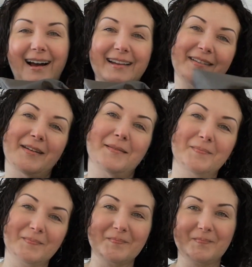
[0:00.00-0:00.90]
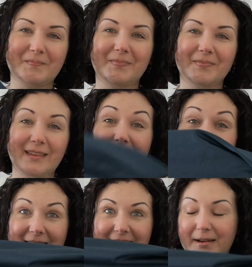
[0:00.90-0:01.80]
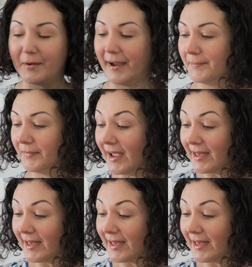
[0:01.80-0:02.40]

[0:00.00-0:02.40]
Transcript: I don't know. Right, anyway,